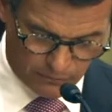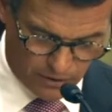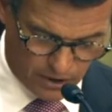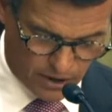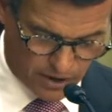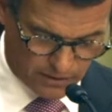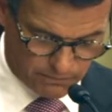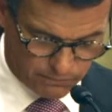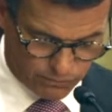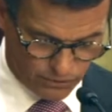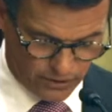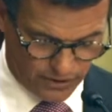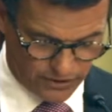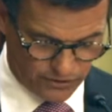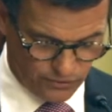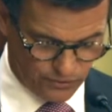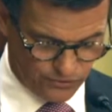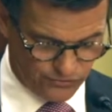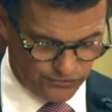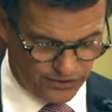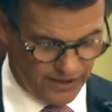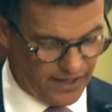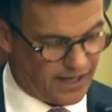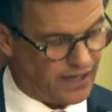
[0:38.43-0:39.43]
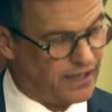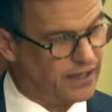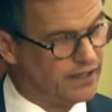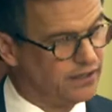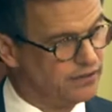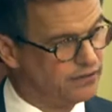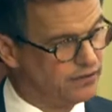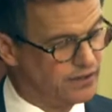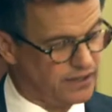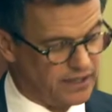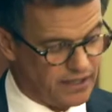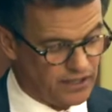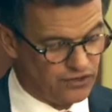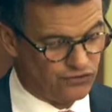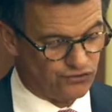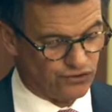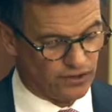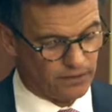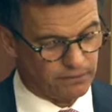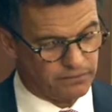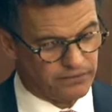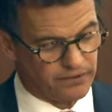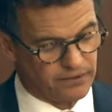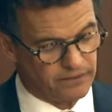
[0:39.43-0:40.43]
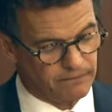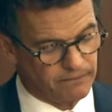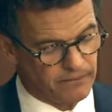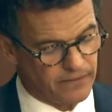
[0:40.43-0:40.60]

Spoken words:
Mark brought Christianity to Egypt,